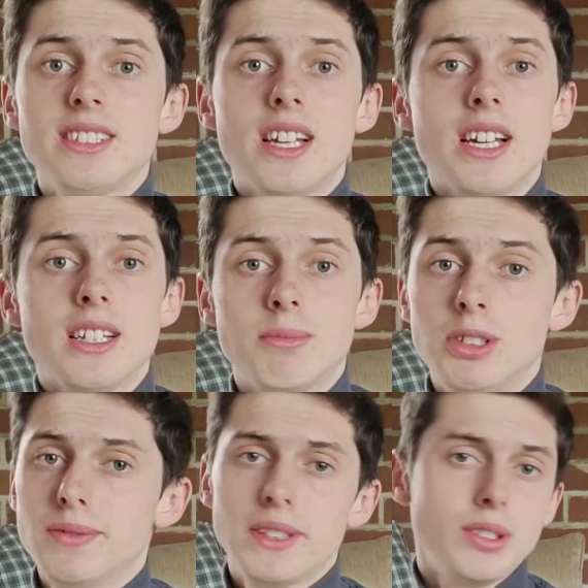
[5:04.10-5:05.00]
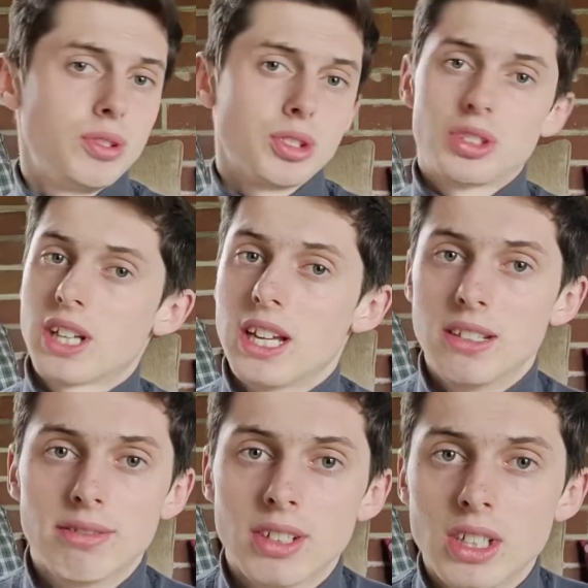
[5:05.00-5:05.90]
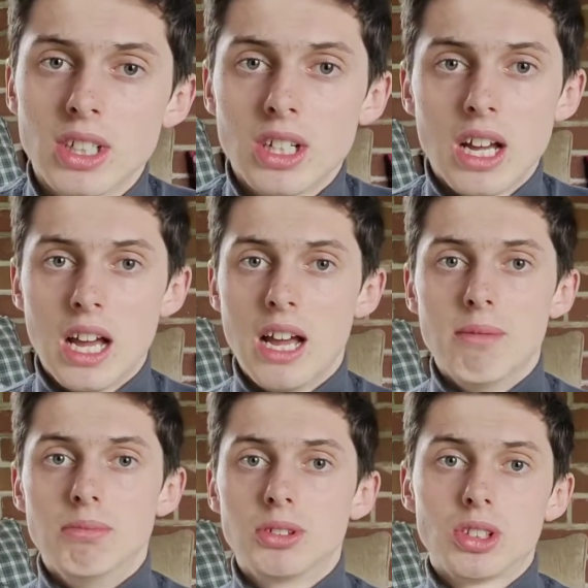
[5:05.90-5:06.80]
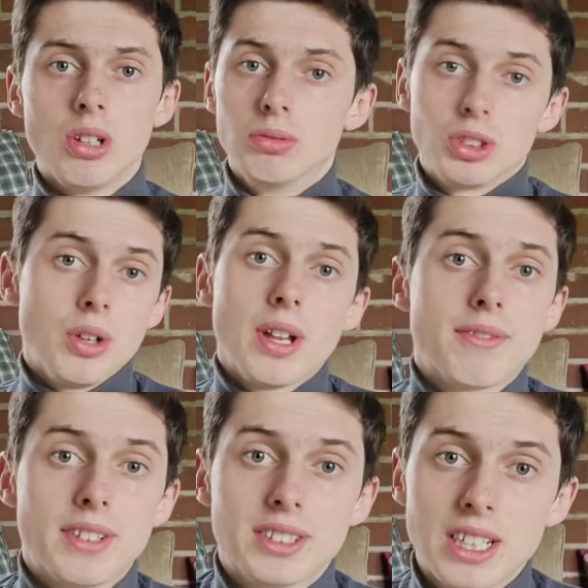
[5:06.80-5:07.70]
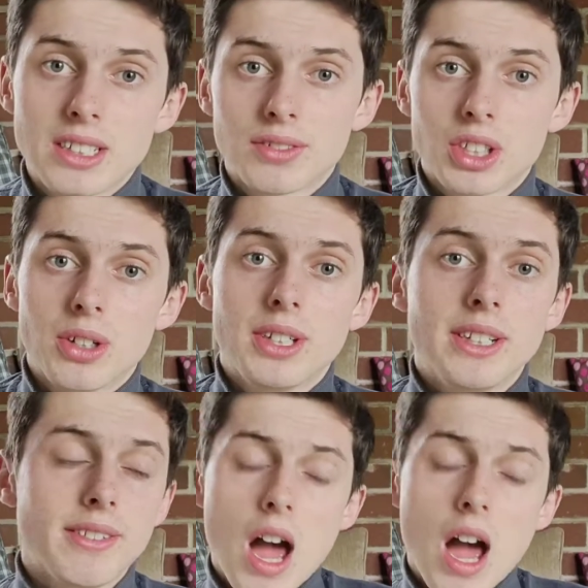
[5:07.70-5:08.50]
the music video, just to kind of show that for the sake of showing it.